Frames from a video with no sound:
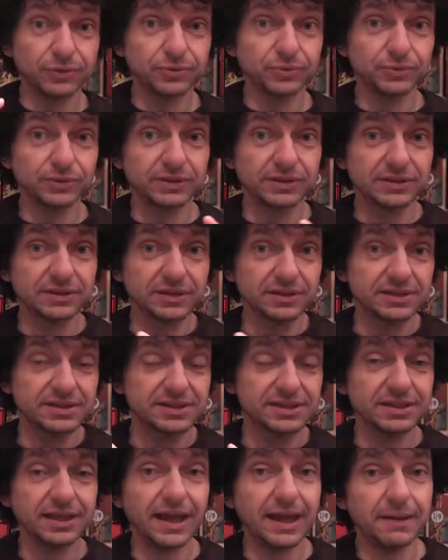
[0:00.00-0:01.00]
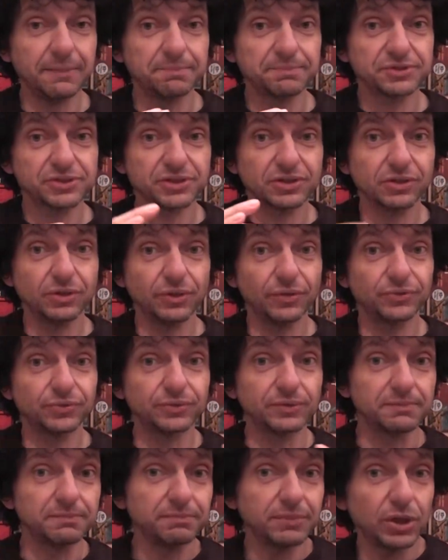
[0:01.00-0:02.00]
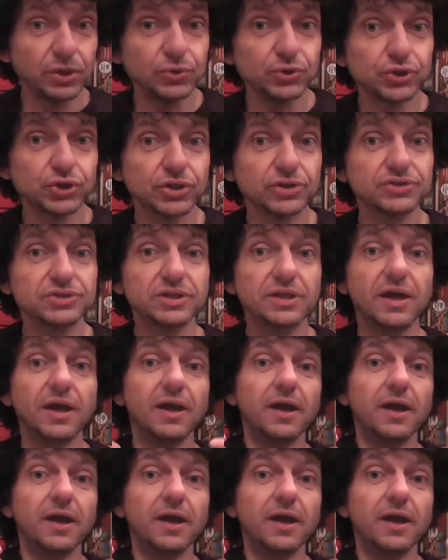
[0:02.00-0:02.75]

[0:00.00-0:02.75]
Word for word: through the steps, go through the motions,